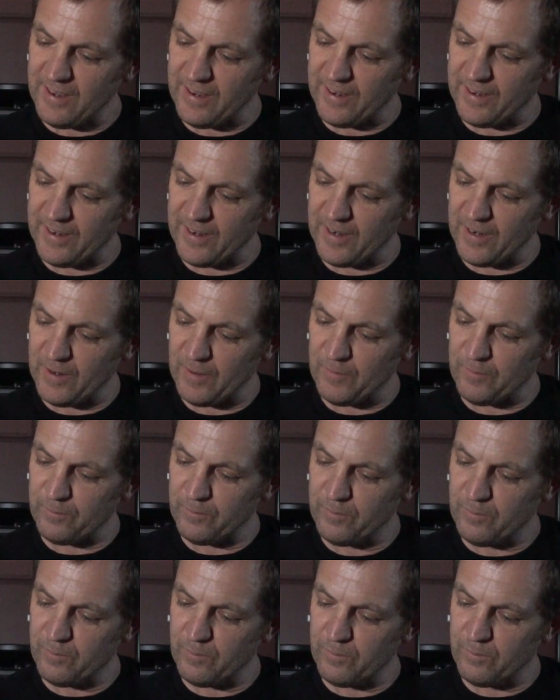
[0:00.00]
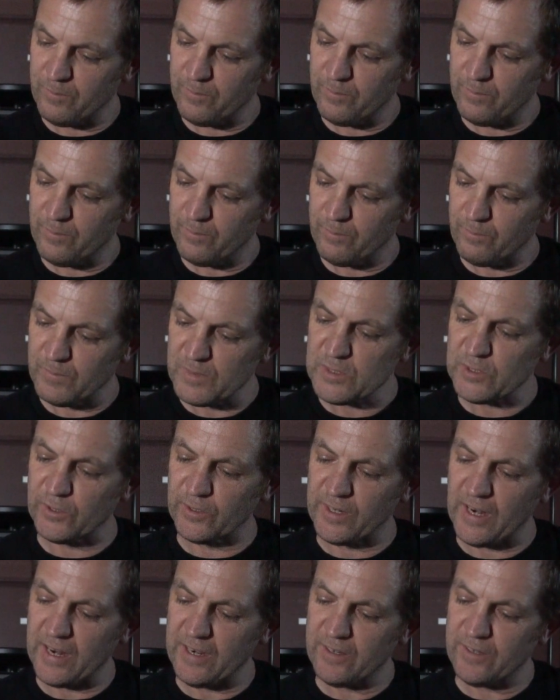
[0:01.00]
Um, Miss
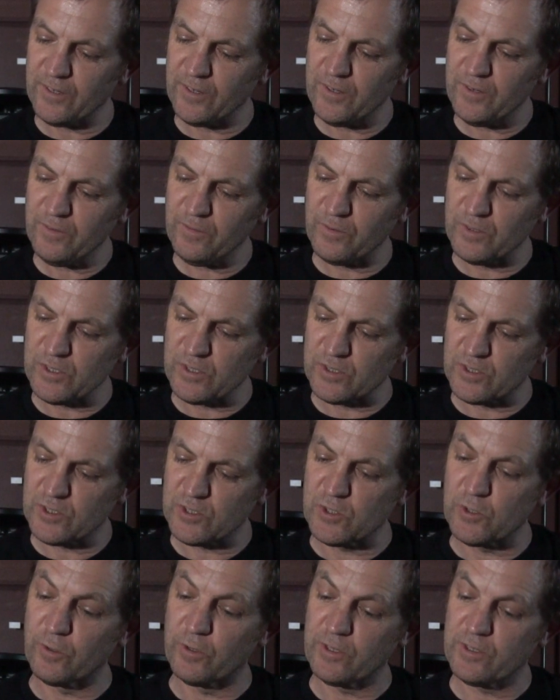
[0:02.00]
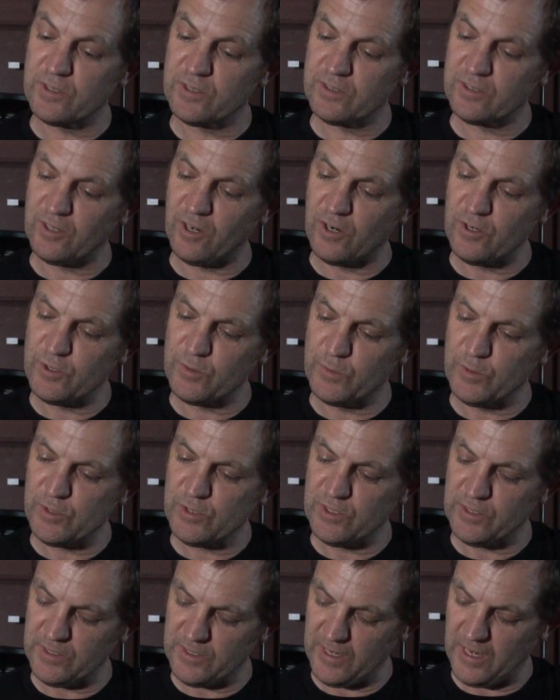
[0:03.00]
Gradenko, which is Stuart's
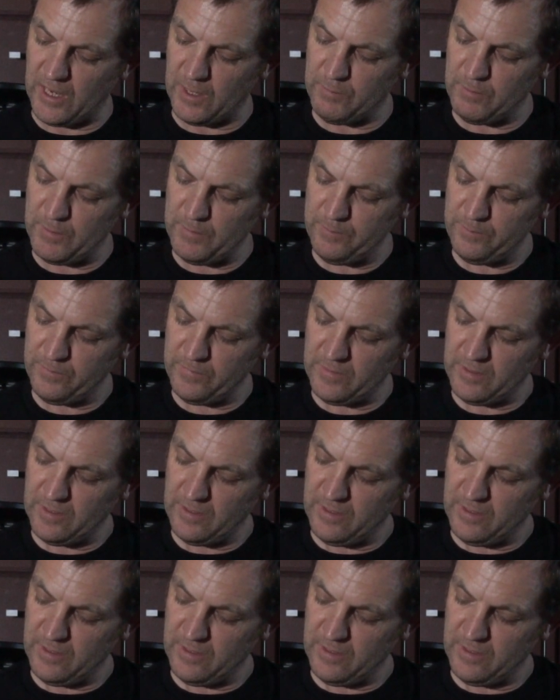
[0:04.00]
contribution to the album,